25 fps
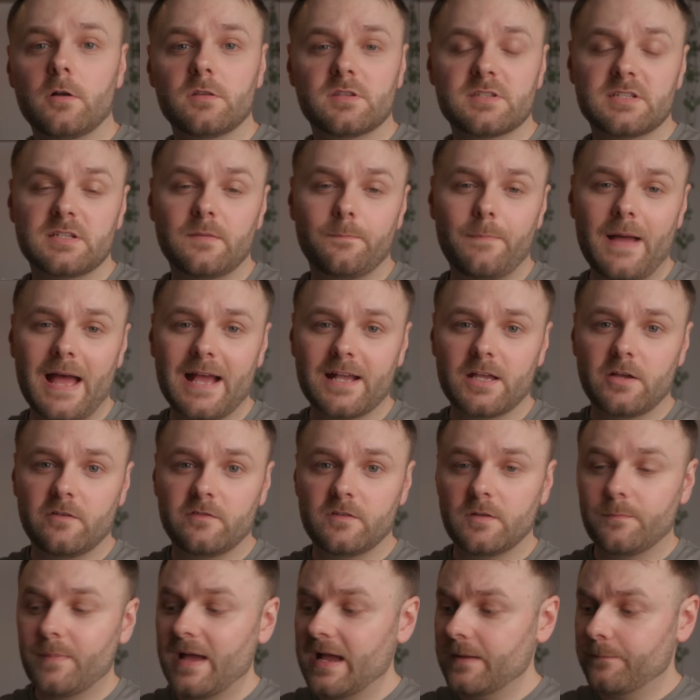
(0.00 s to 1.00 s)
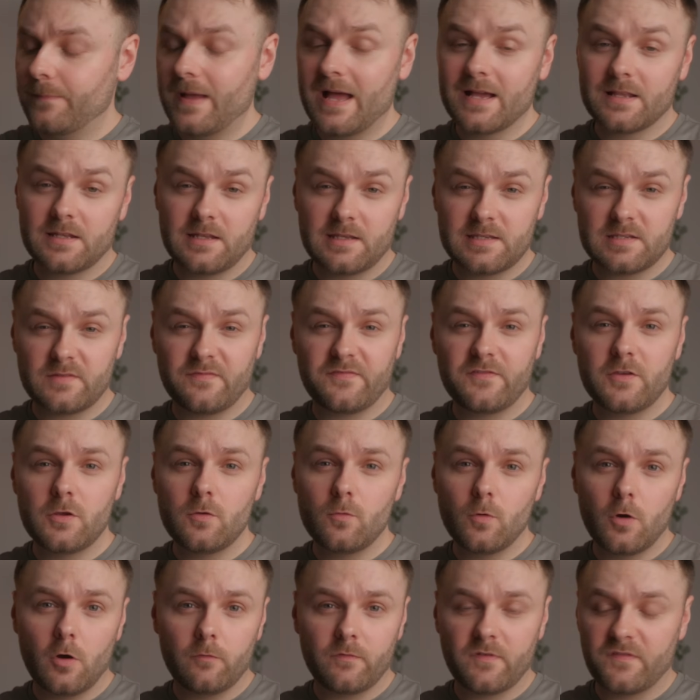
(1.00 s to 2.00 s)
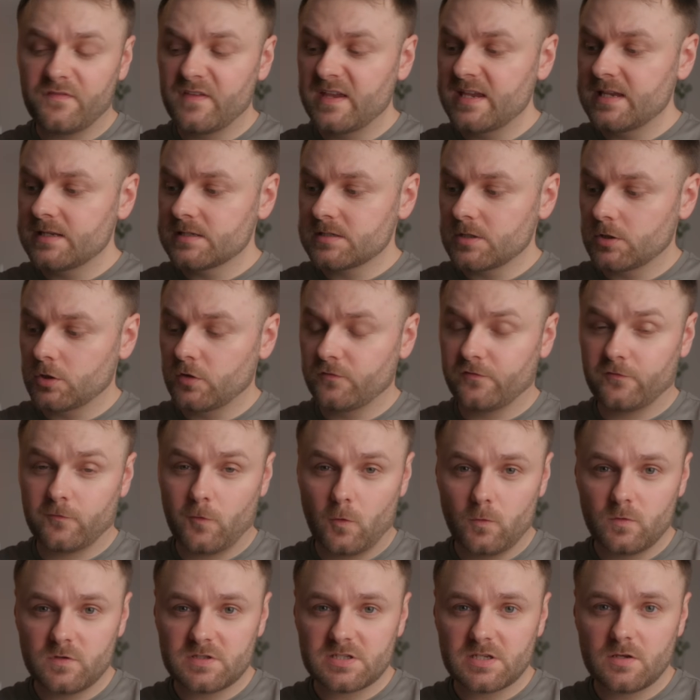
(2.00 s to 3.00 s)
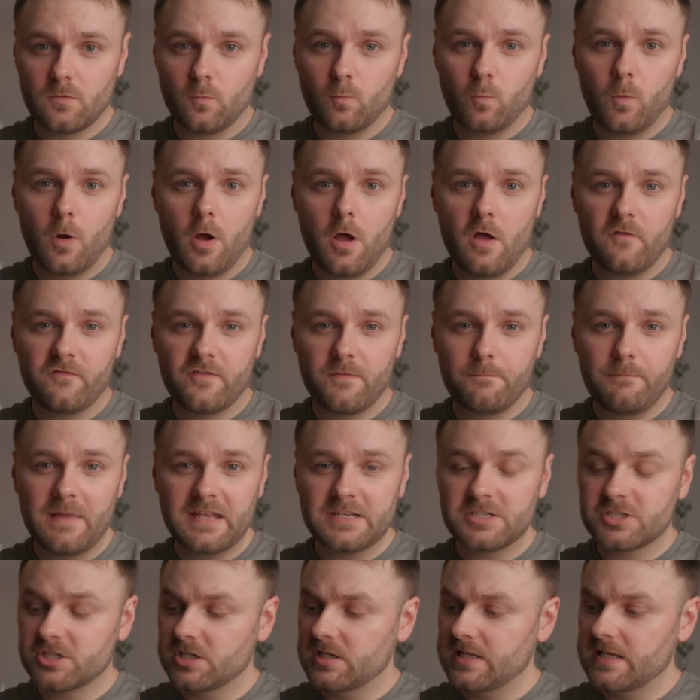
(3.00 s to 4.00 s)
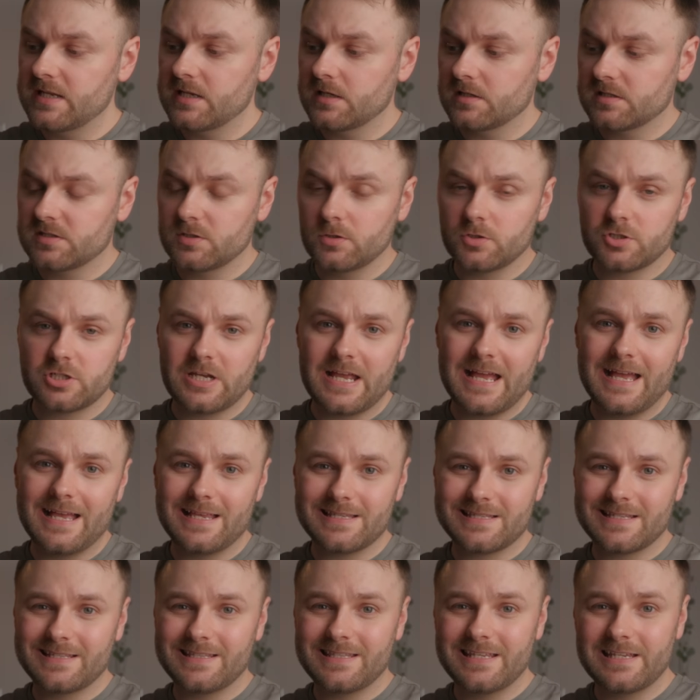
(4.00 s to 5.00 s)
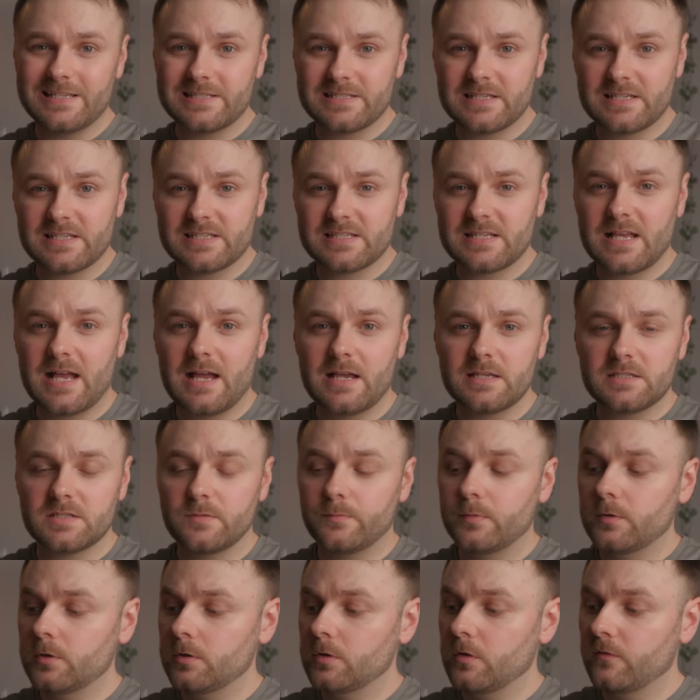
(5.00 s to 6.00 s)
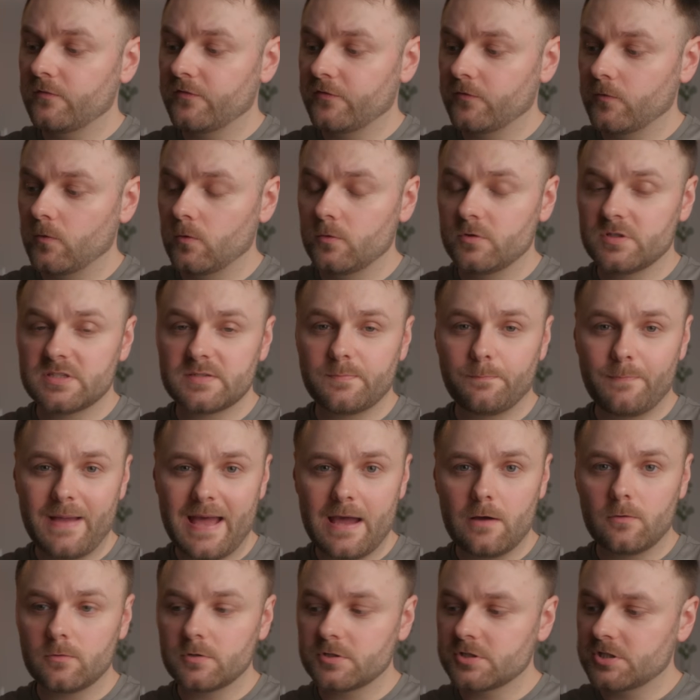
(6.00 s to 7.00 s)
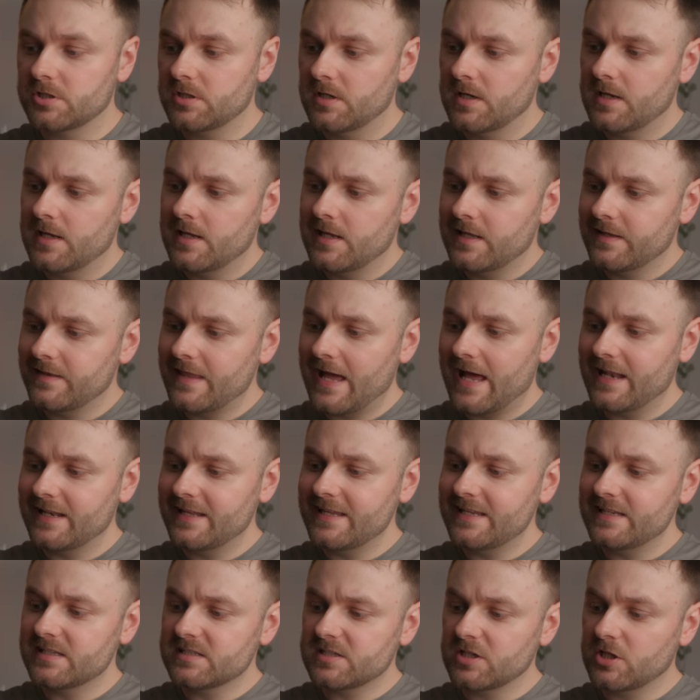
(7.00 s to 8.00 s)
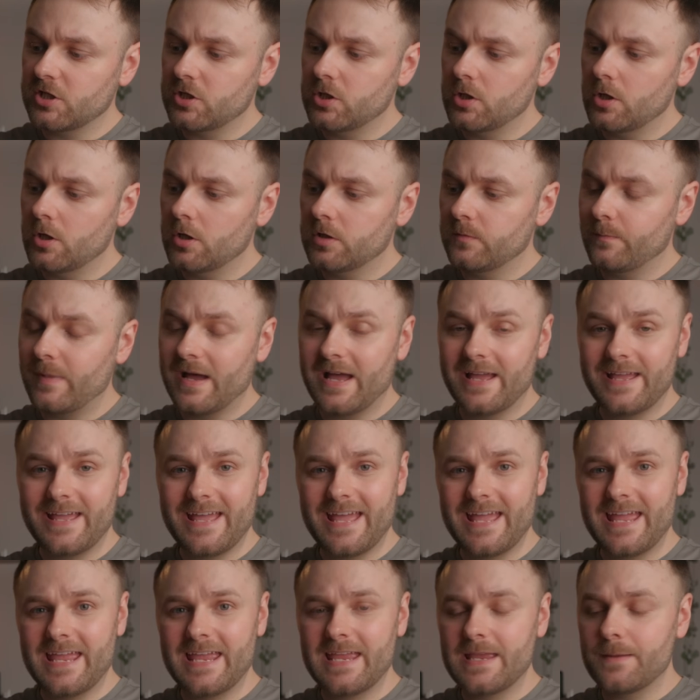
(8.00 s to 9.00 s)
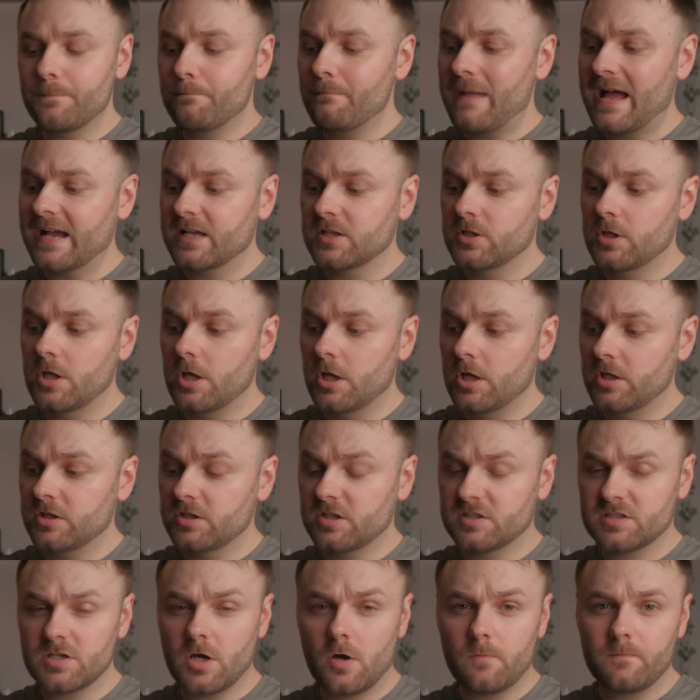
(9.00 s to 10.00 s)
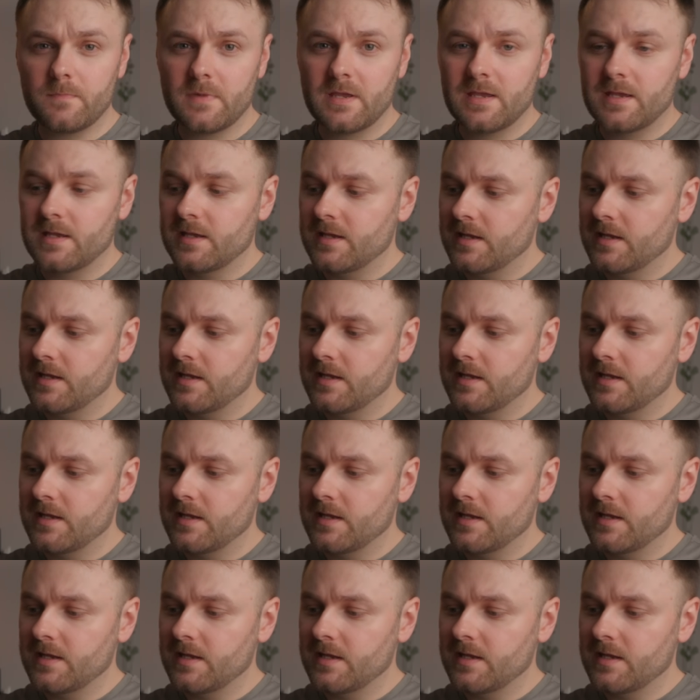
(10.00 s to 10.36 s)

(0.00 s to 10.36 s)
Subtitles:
on to the back of the backpack, there's a few other things at the front worth mentioning, such as this sizable front pouch that is secured by a magnet at the top.